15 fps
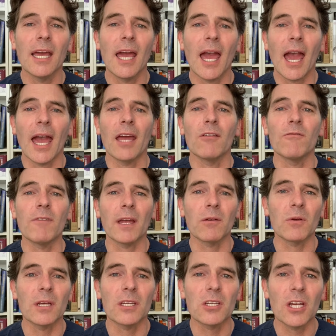and
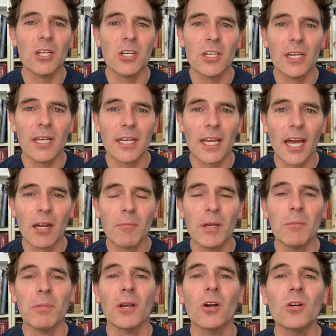Veterinary Teaching Academy
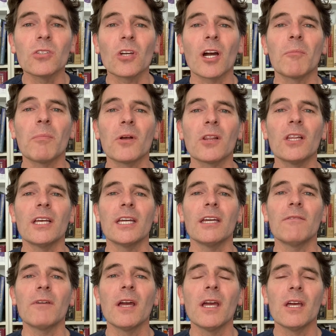because I
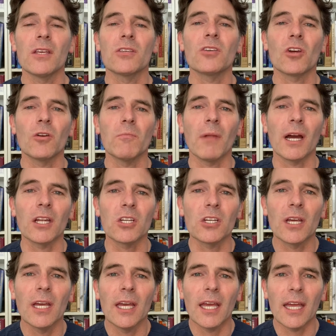believe so much
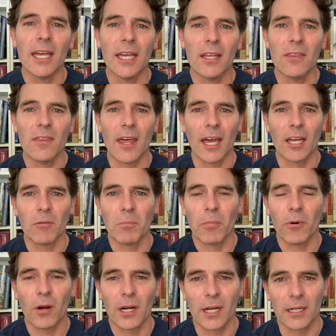in that
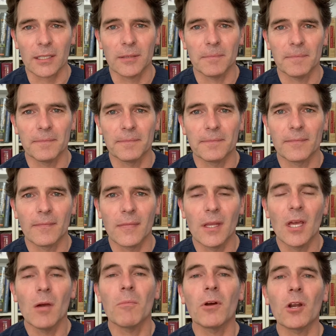product.
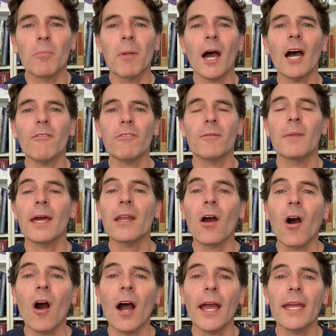But apart from that,
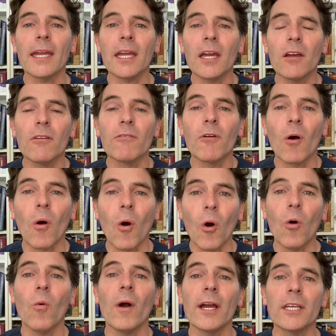I have
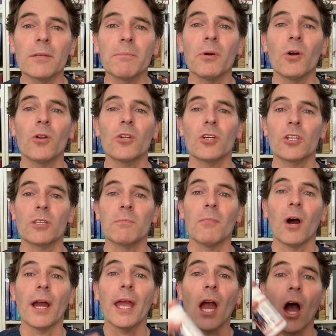always purchased
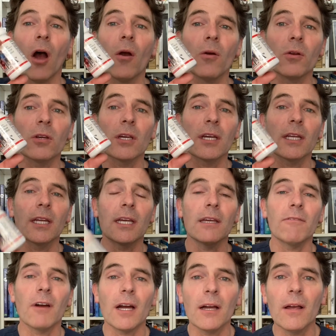my own
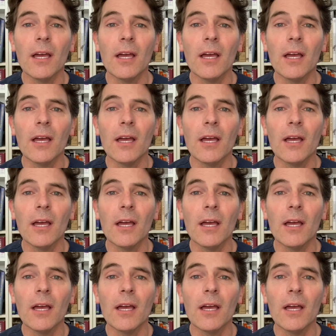CanEVA